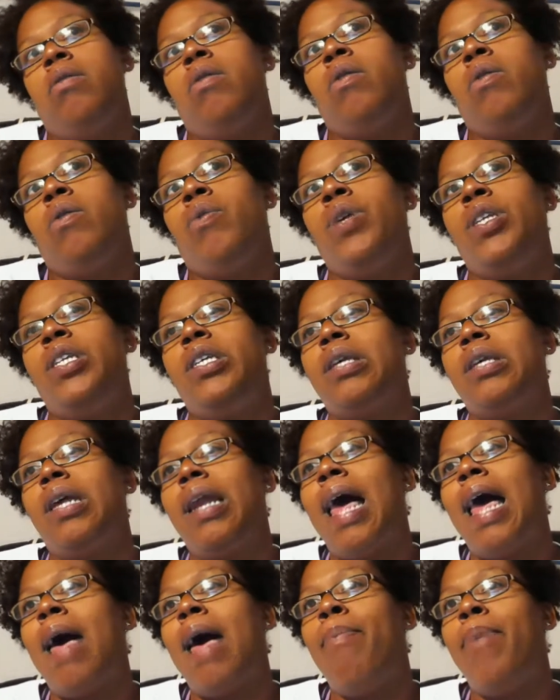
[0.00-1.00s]
which is a
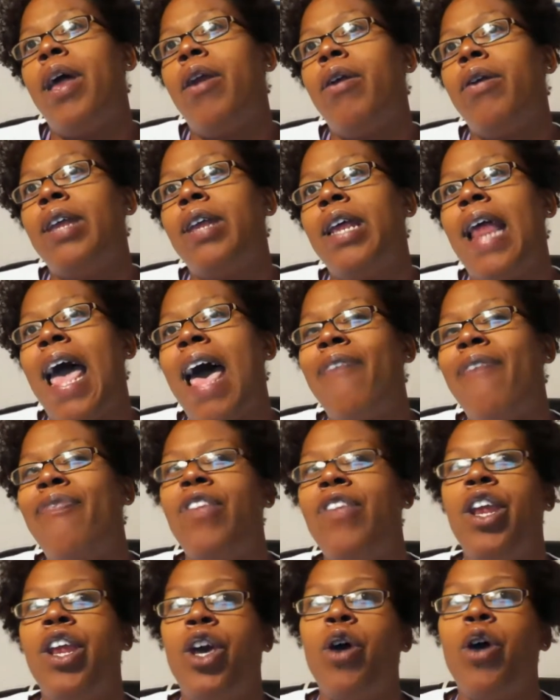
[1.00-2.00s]
lot better than having
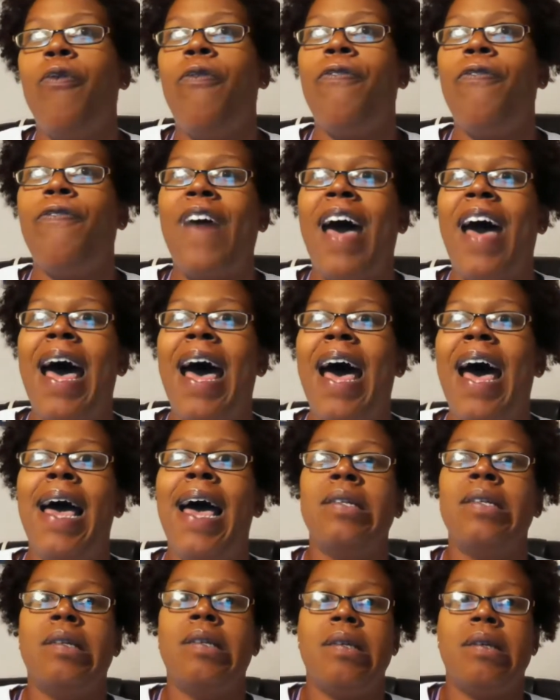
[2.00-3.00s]
to go
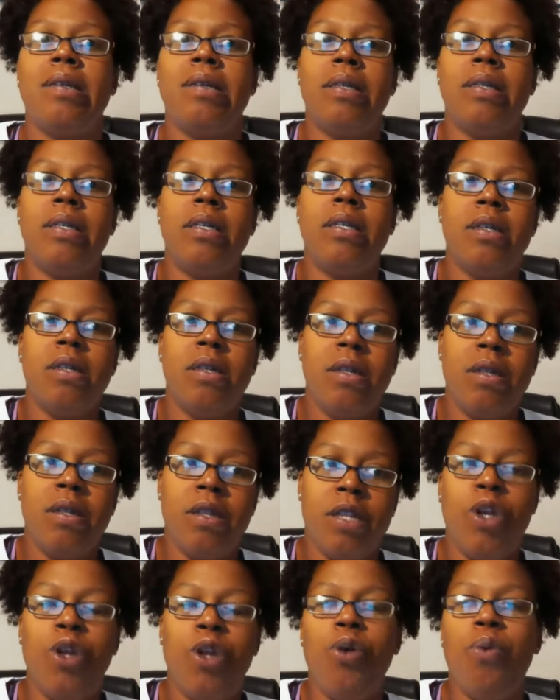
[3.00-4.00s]
find the
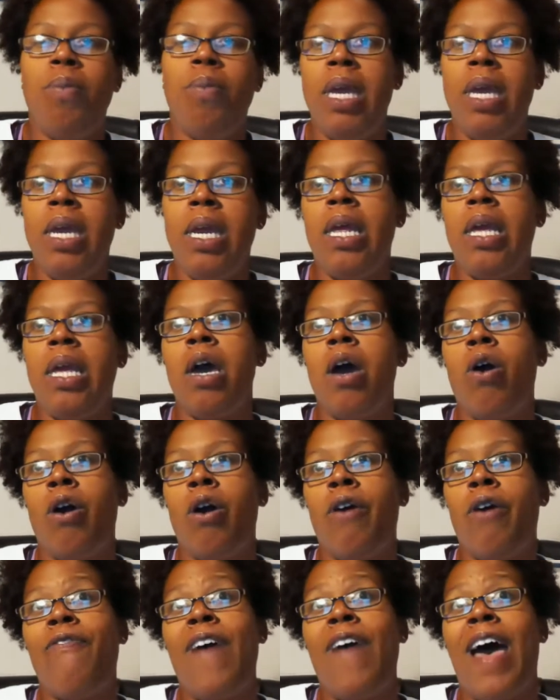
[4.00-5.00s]
new media
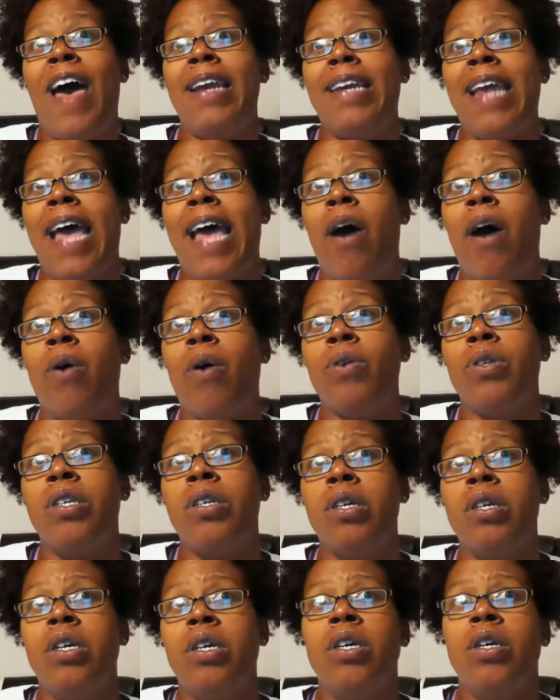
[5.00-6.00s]
or find out
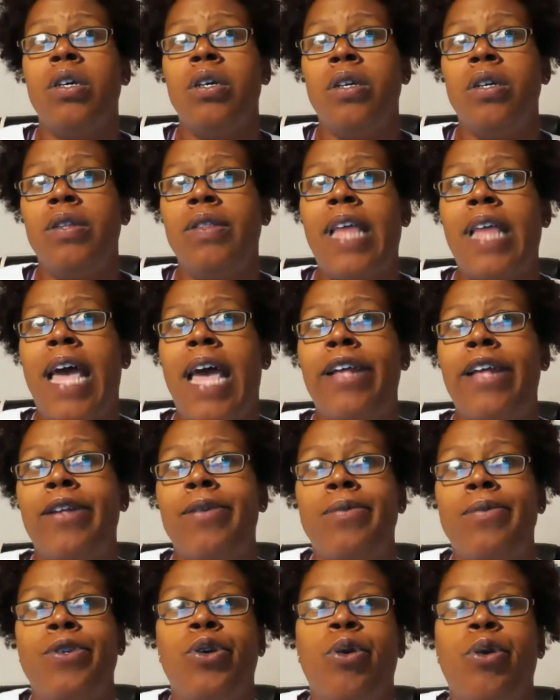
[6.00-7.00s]
that
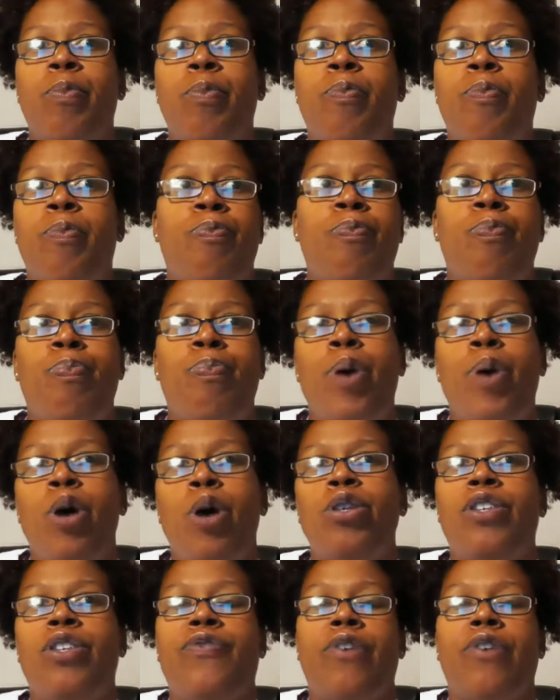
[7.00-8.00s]
your
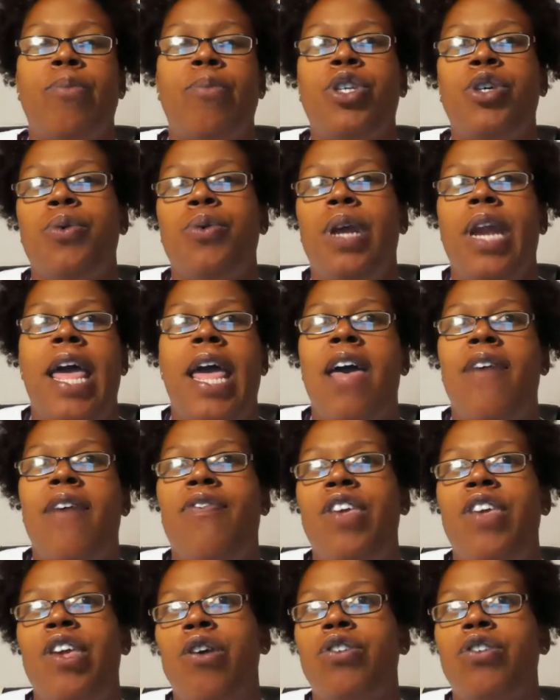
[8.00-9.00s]
post from
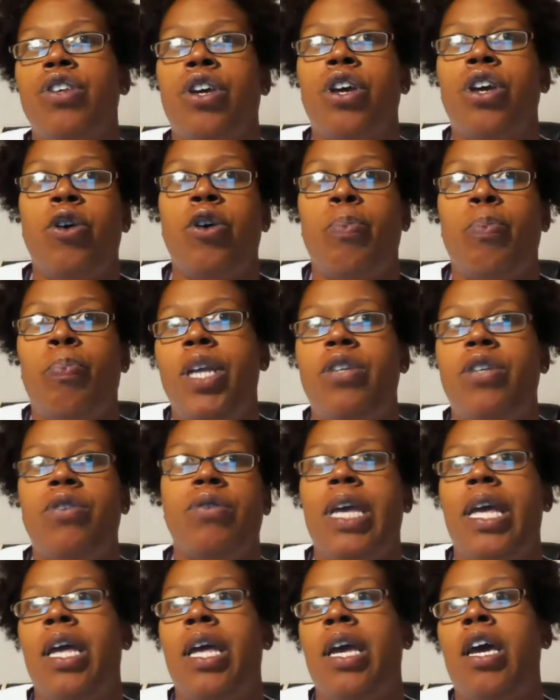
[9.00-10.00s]
2.5 years ago picture
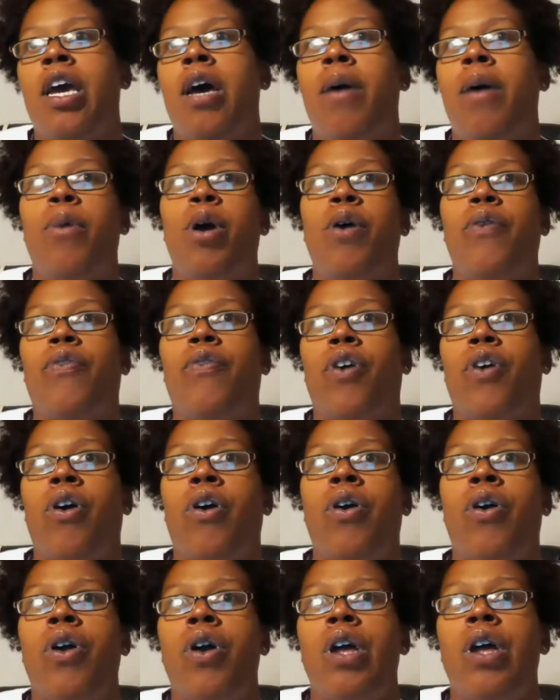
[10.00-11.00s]
didn't come
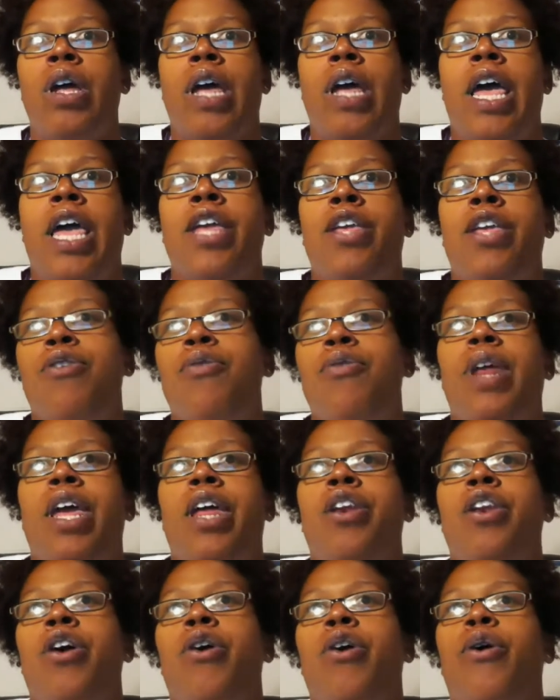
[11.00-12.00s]
over and you
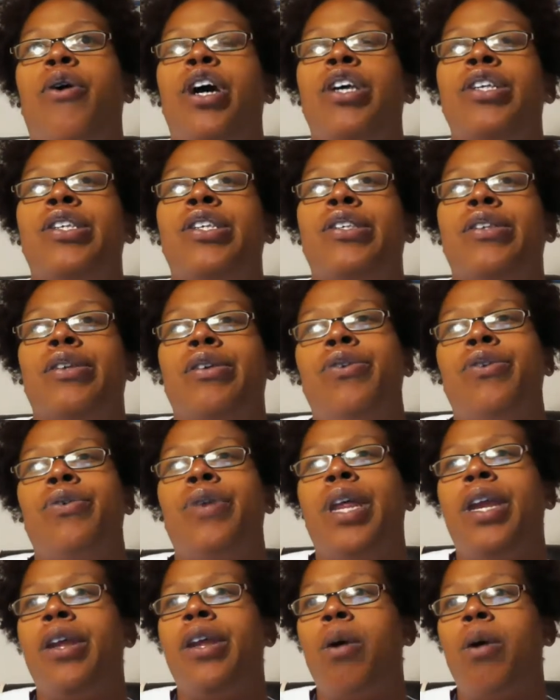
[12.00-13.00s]
didn't know because you
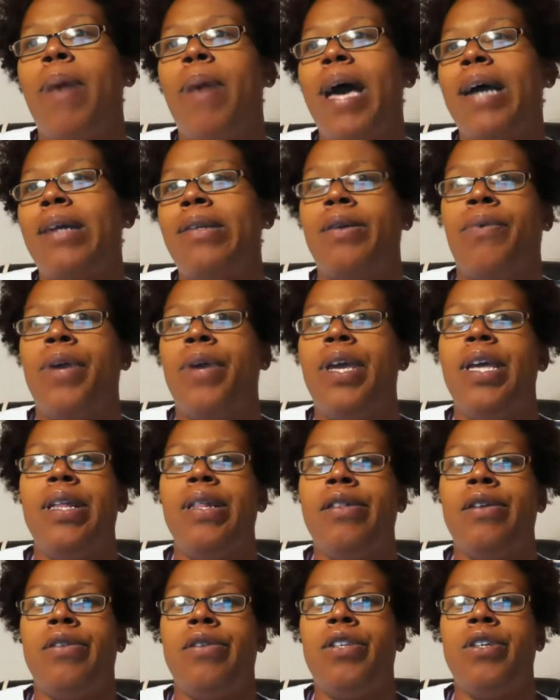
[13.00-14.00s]
didn't go back to read
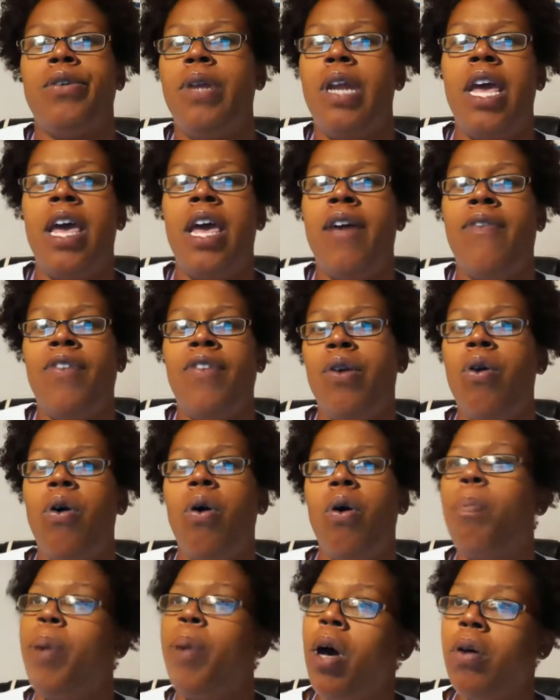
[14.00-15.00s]
the
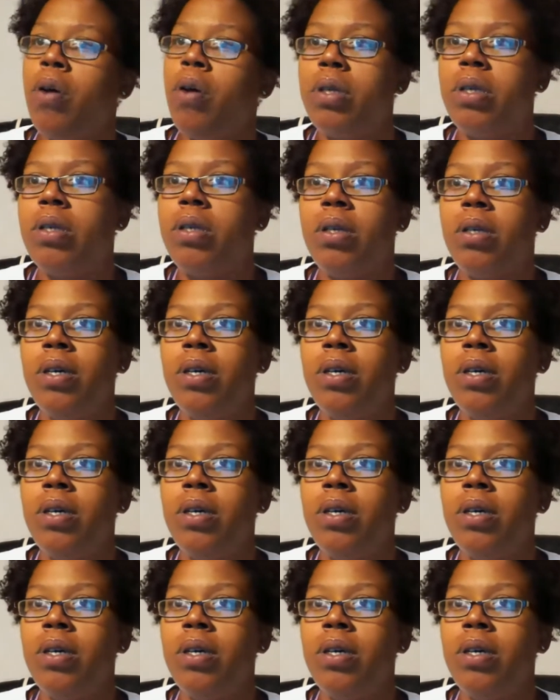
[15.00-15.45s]
2.5-year-old post